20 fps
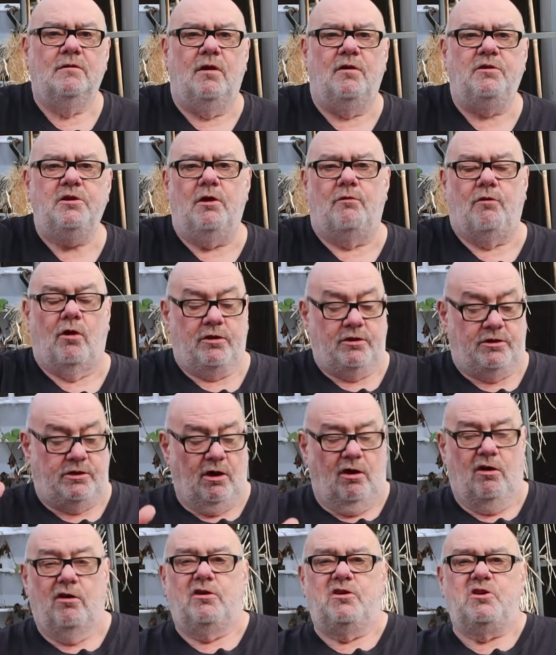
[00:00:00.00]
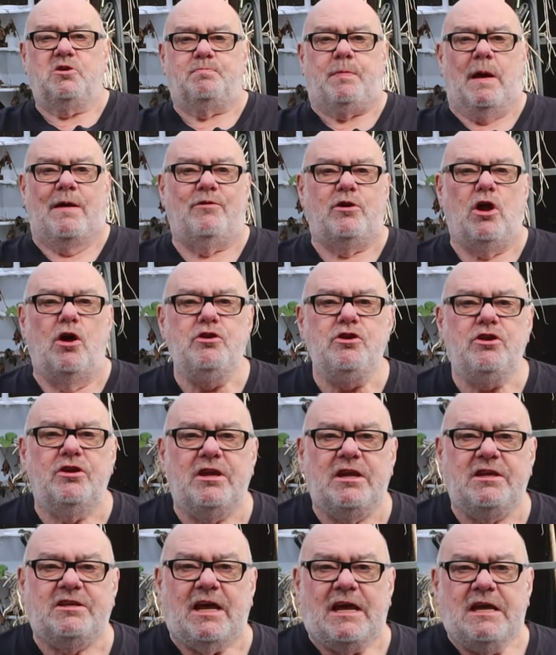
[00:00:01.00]
Oh, you're right, guys. Bit of an
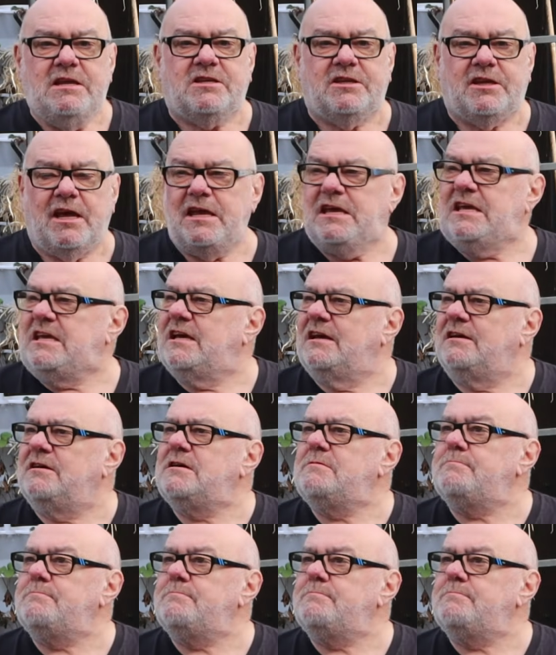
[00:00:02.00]
oniony day today.